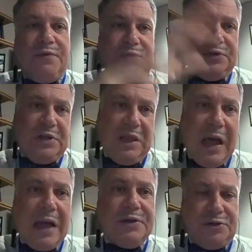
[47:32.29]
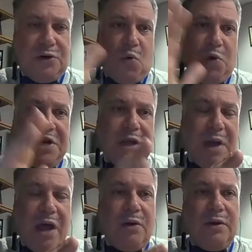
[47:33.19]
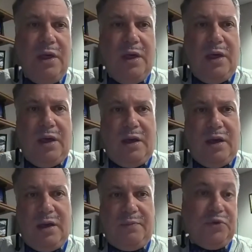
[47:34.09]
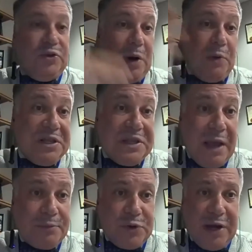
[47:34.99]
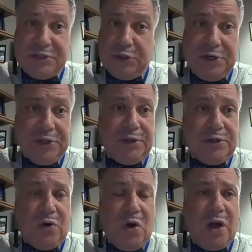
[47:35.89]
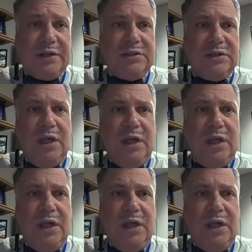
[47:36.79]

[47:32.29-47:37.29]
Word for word: If there's a lot, you start weeding them out uh, just by reading the abstracts and looking at the drawings.